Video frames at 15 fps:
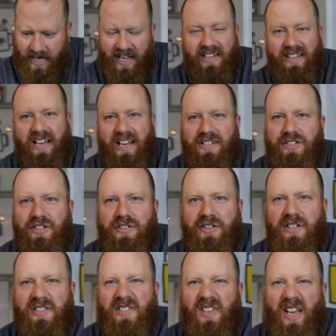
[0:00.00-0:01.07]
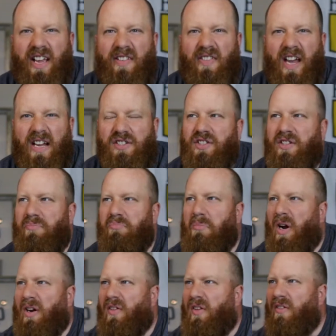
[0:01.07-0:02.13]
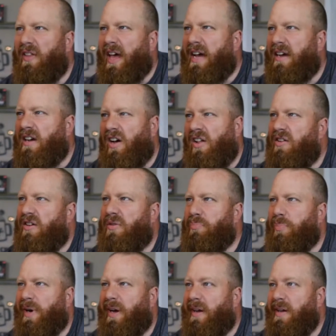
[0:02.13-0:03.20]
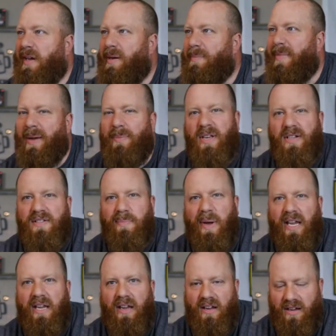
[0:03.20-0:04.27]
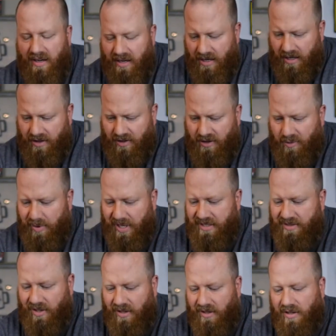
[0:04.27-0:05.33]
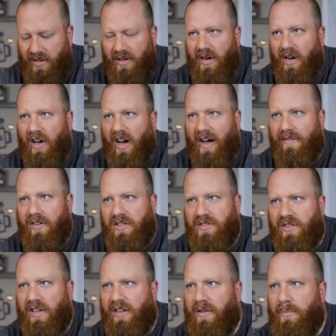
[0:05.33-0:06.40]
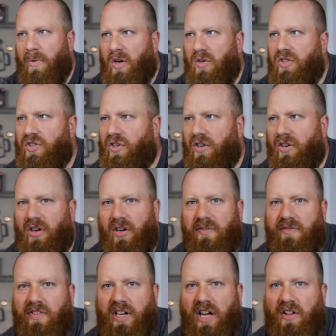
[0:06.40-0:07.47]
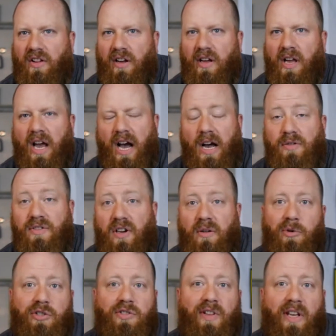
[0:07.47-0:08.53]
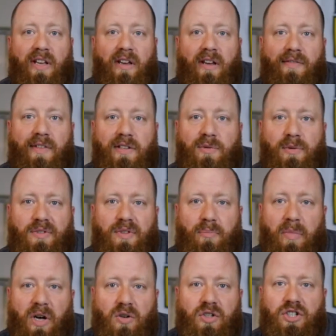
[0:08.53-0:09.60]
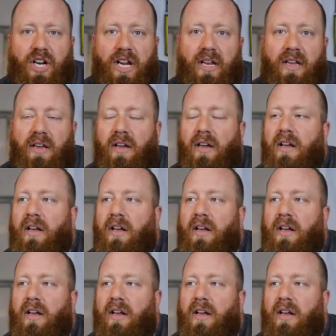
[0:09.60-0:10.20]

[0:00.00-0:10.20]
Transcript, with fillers: I guess you could say that should muddle that color, but maybe it's making it a little bit darker. Obviously, the milk sugar and vanilla. I was almost thinking this was a milkshake.